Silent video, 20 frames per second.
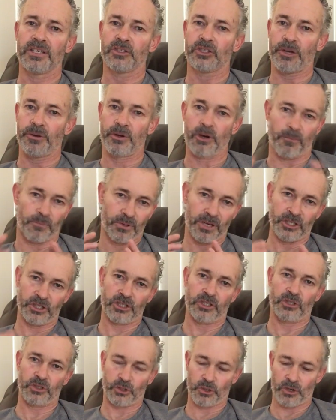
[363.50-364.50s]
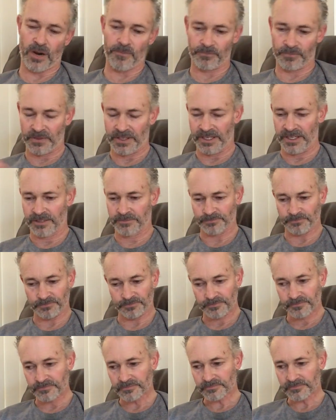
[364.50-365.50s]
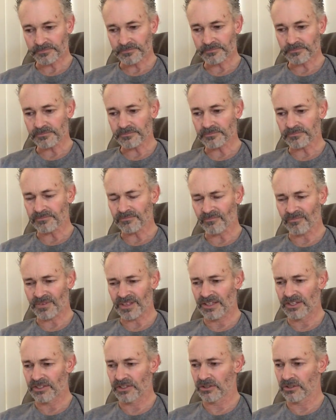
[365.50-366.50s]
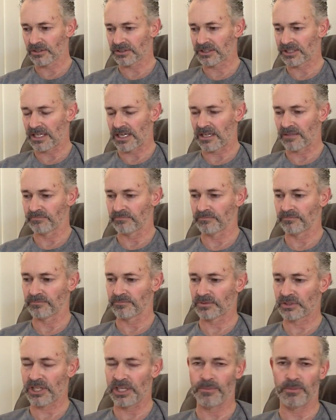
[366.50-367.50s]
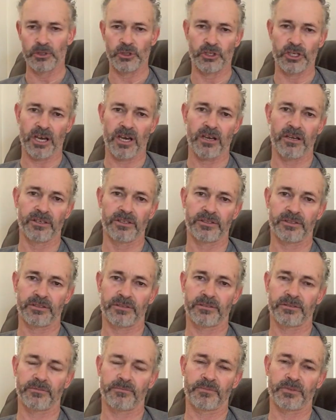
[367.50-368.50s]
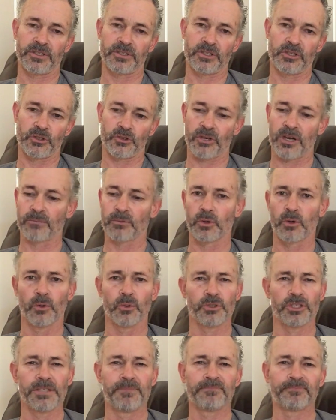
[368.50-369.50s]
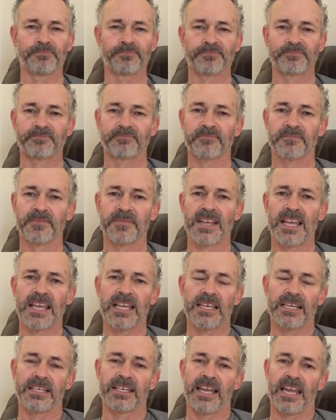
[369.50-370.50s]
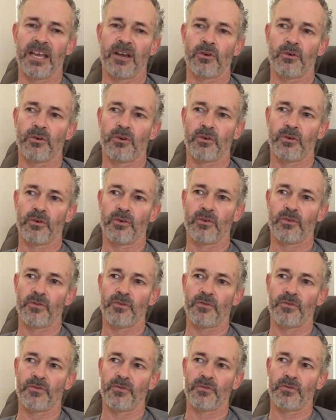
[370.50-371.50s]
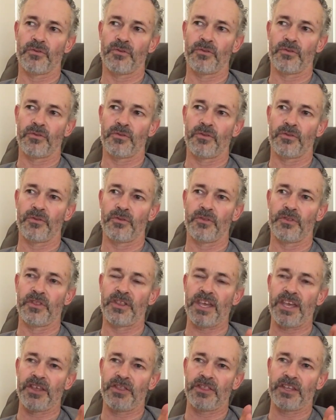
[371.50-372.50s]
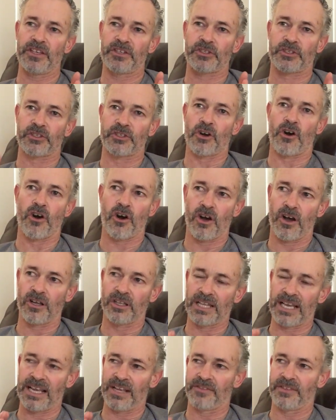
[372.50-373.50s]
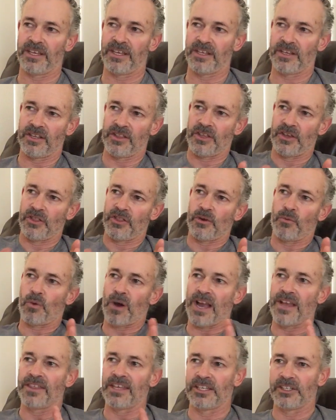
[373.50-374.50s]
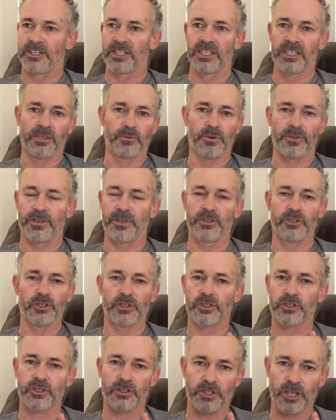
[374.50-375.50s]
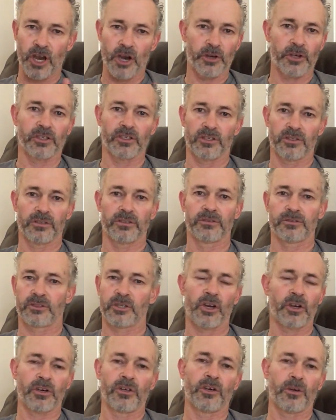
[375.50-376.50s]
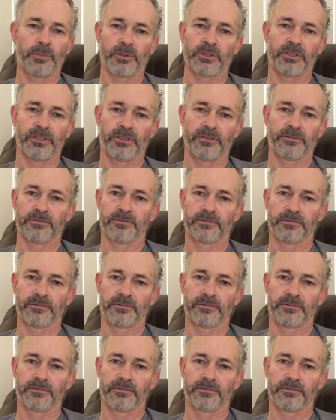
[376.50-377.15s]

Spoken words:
So you've got President Trump there, and you've got Sleepy Joe, as President Trump calls him. Now, their style and the way they're dealing with things is total opposite.